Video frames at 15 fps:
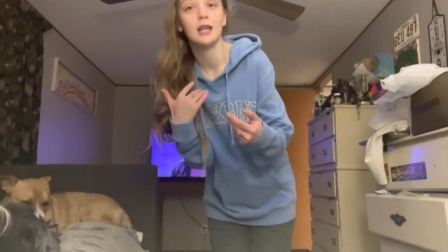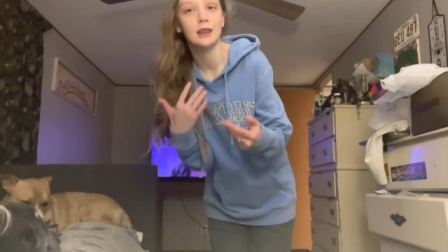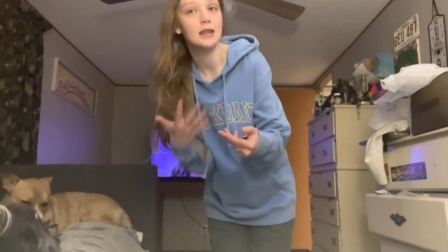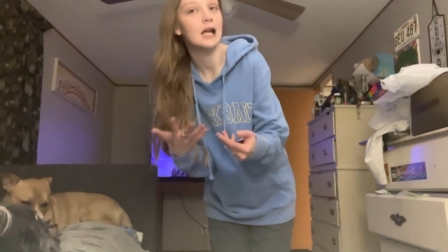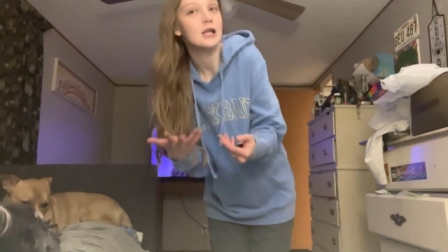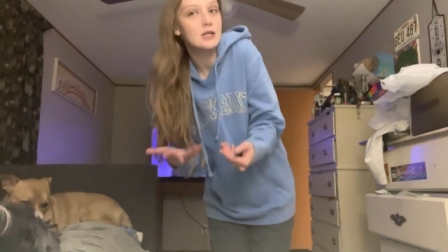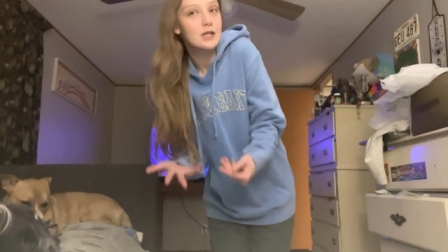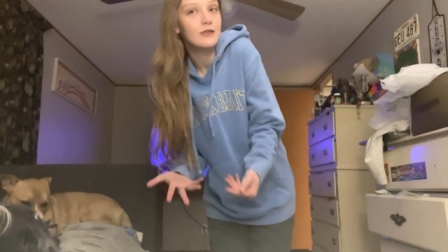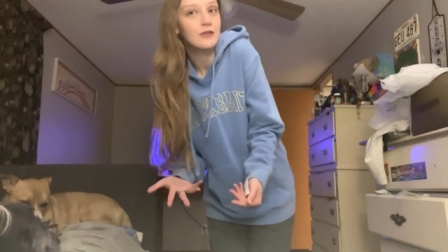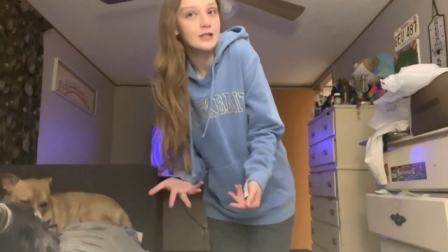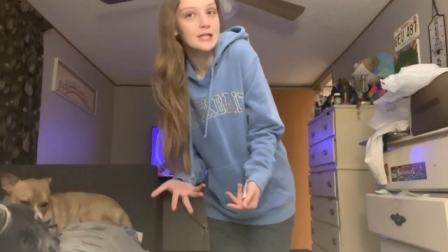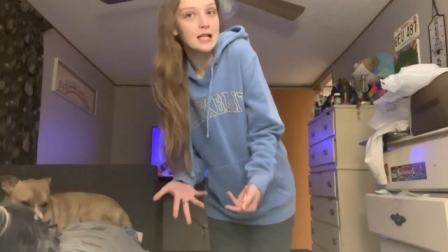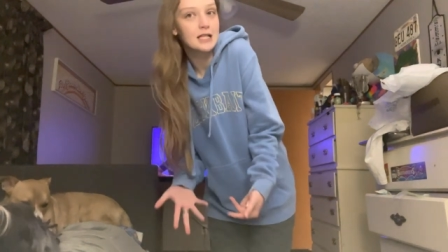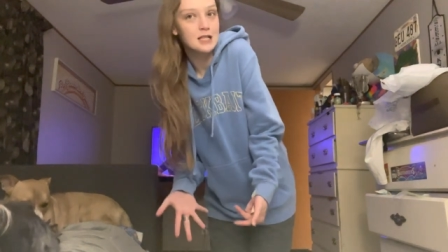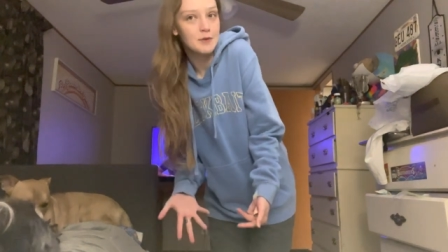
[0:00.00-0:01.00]
That's what it
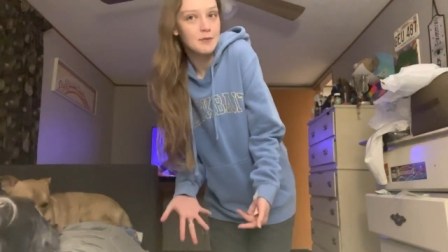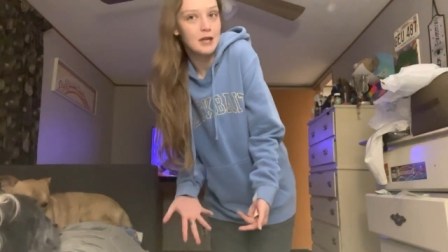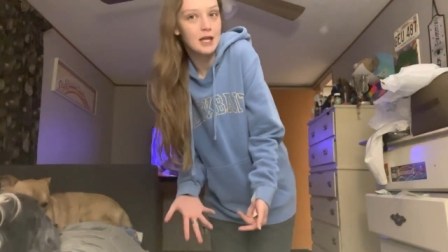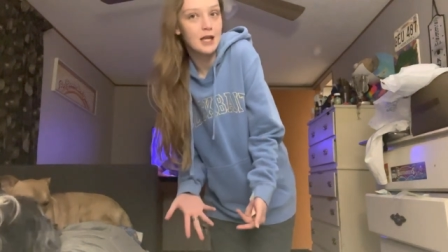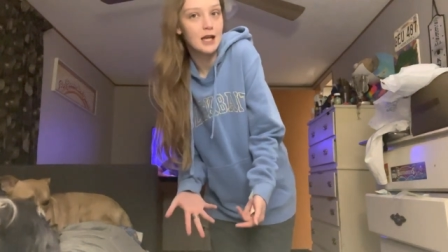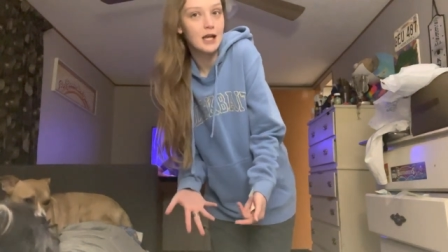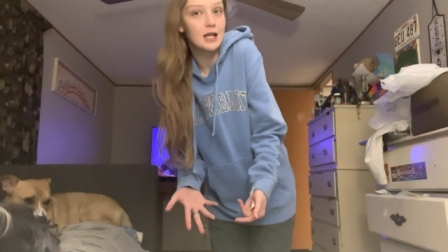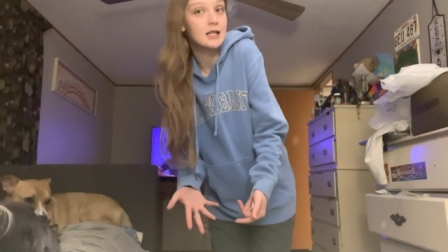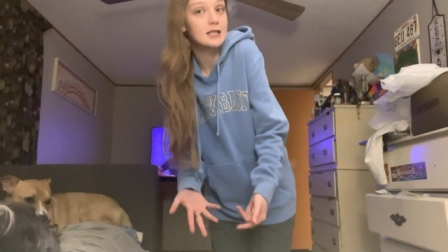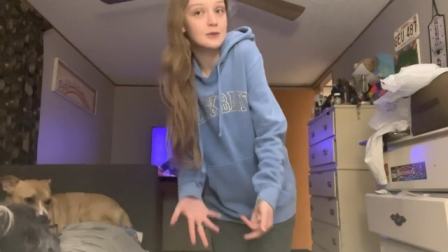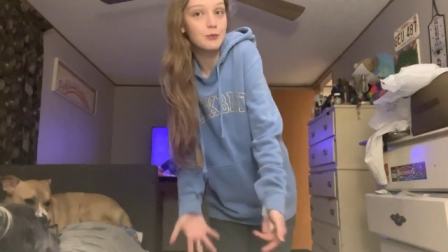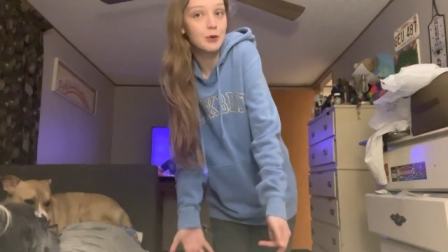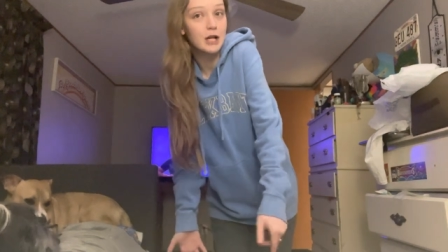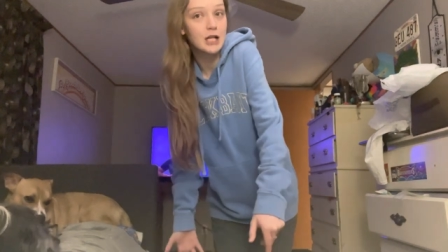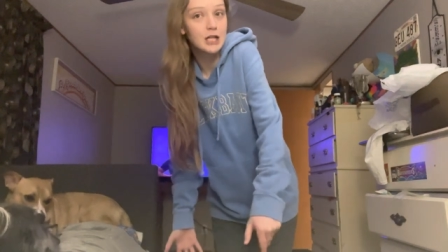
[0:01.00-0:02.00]
feels like to me, and it's
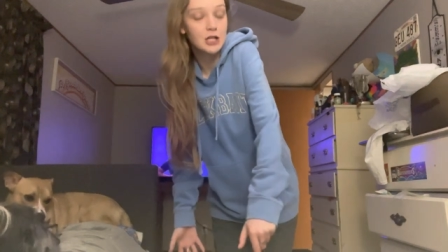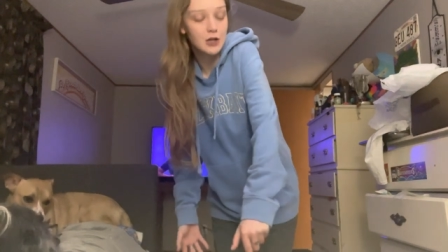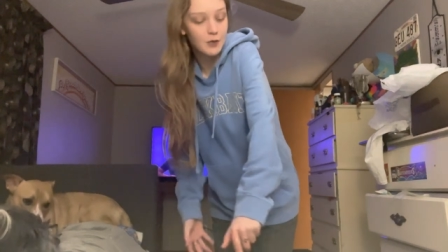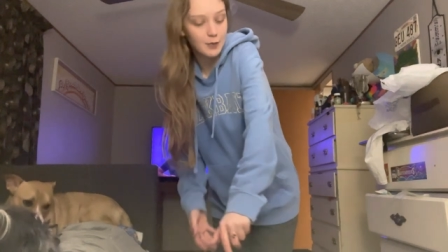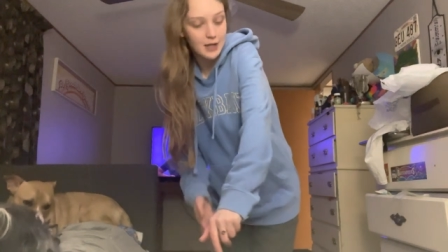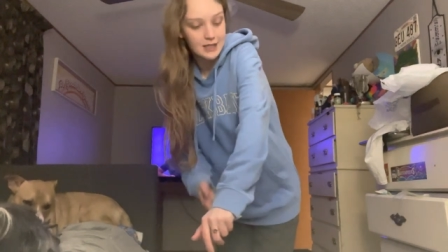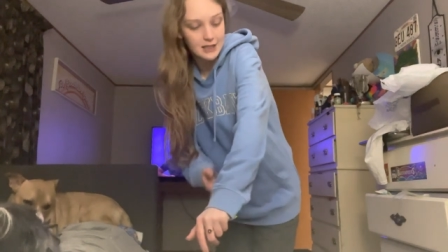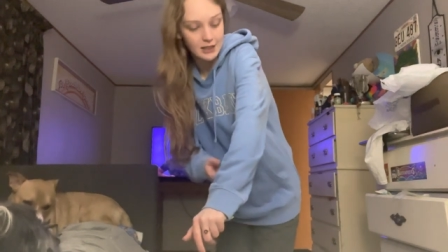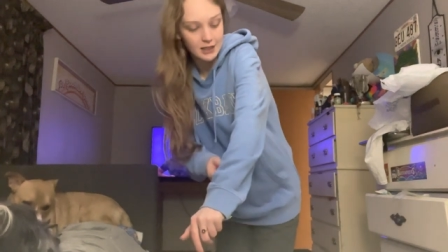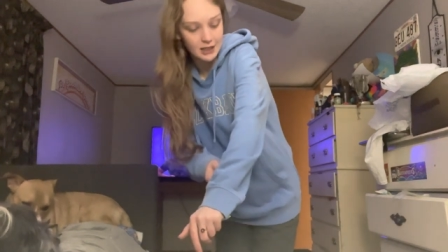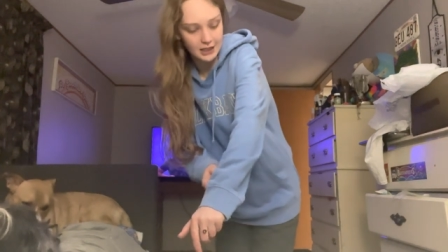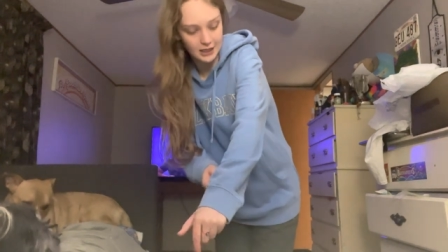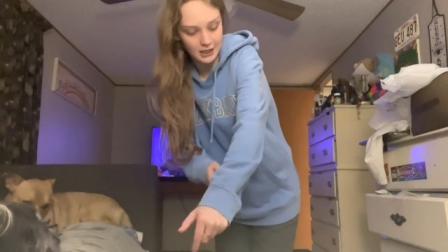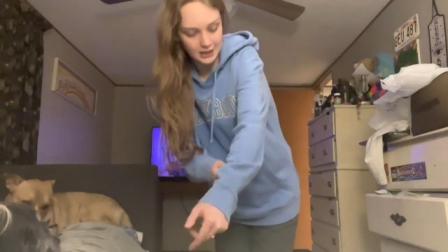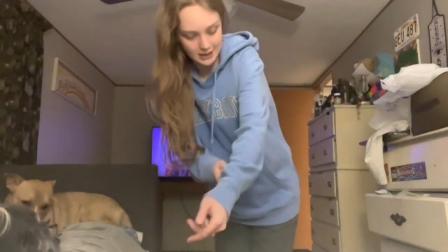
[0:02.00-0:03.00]
brand new
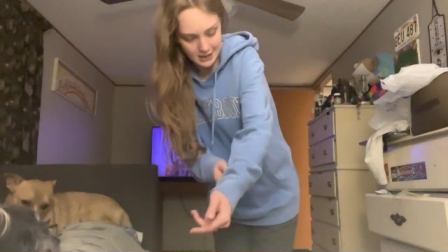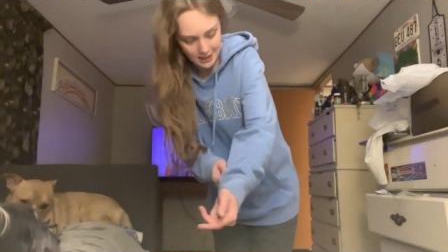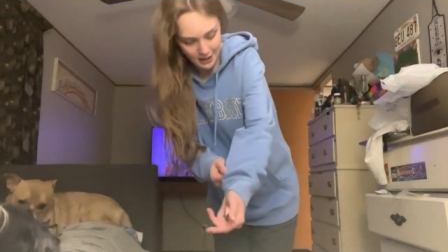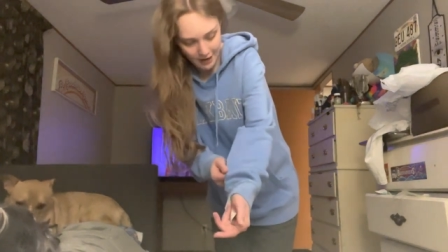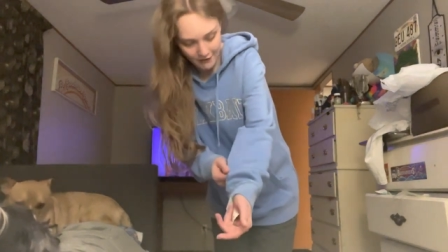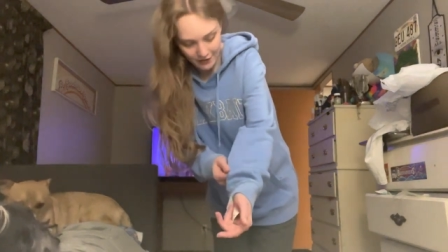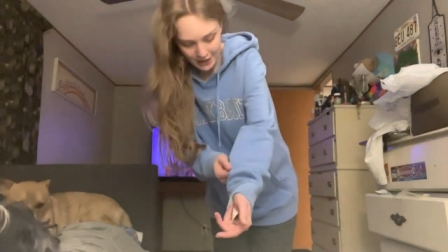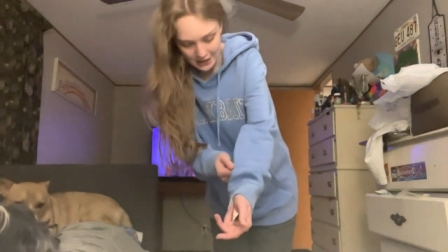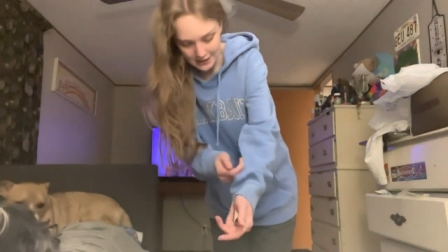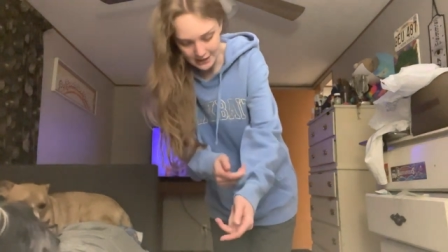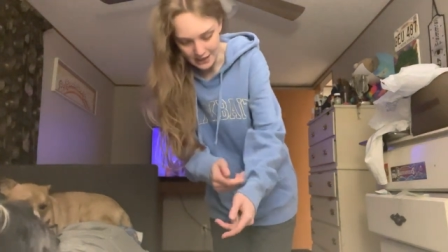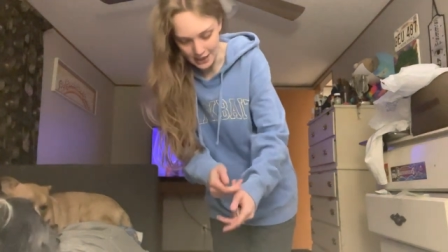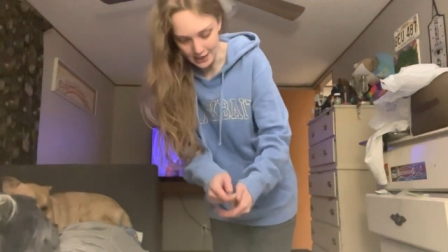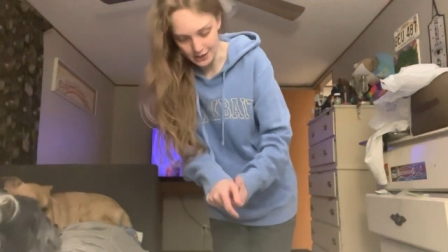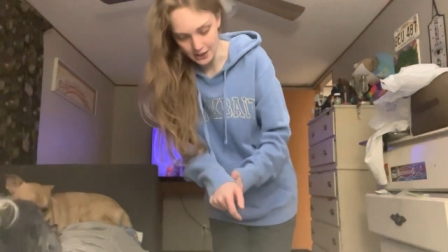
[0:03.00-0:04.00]
basically. Like, it doesn't have any
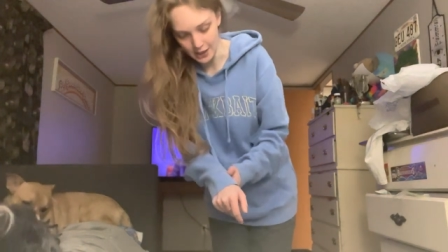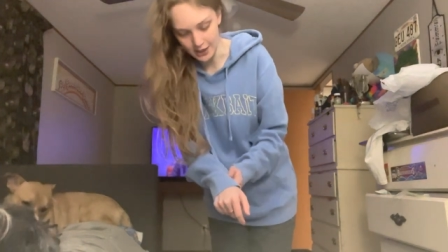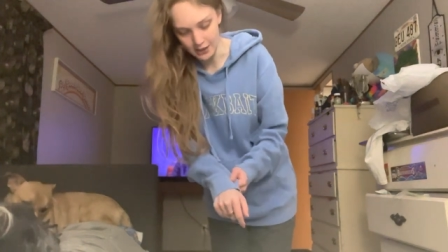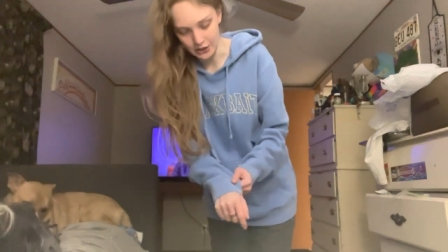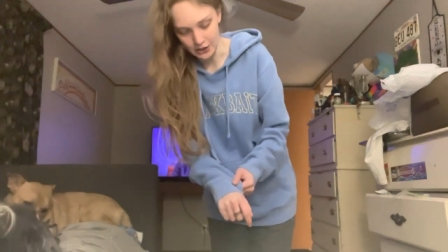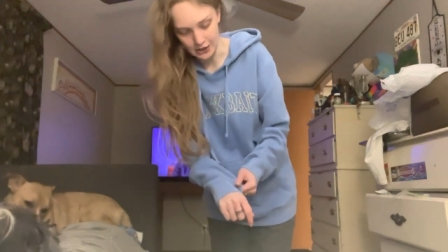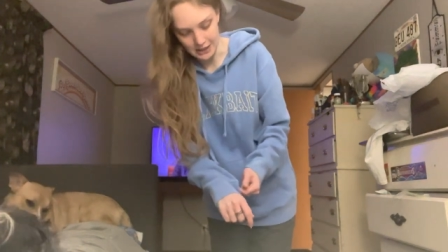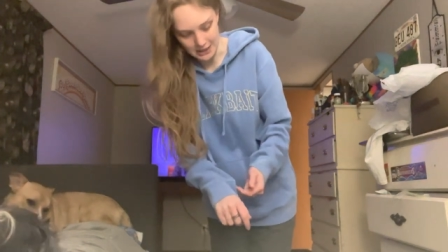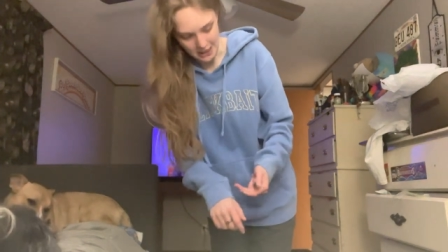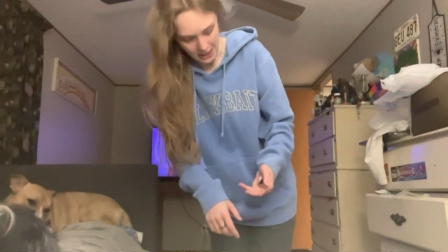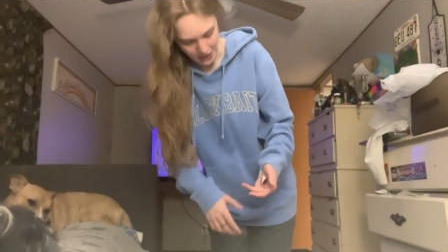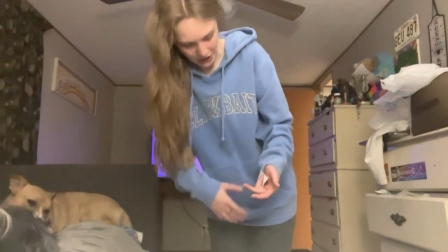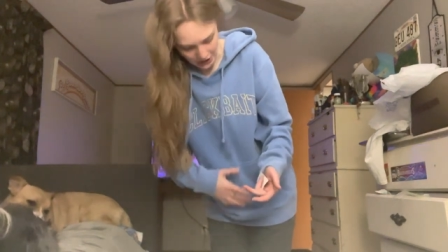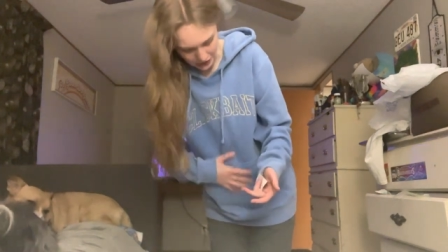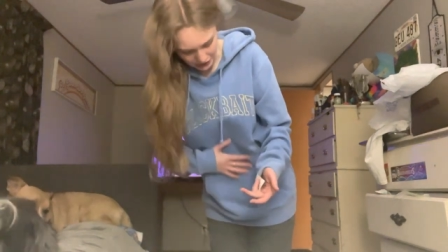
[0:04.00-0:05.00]
stains on it or any
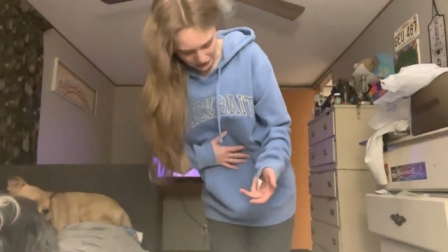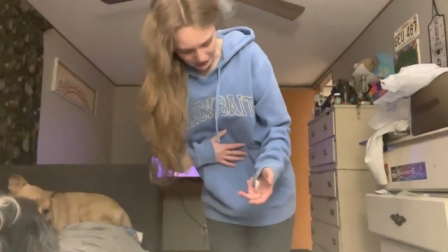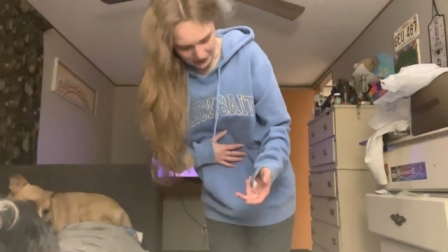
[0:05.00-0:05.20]
tears or